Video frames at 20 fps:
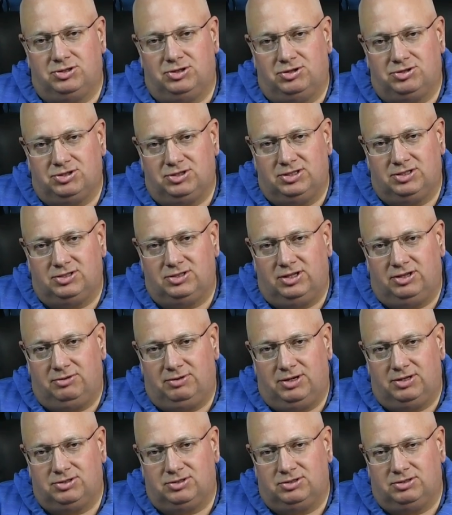inertia and
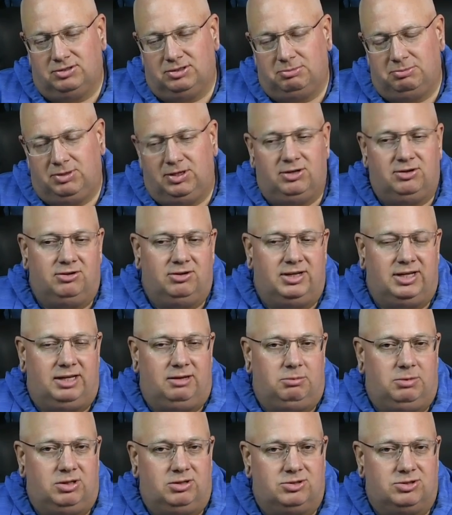acceleration, the mirror
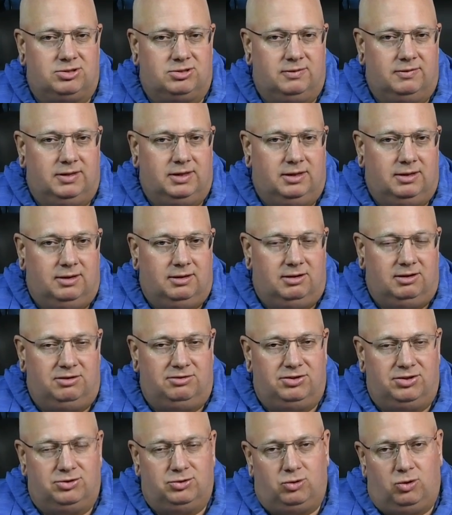image
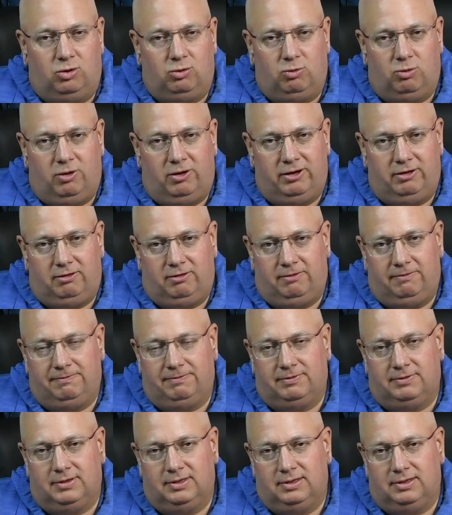of the toroidal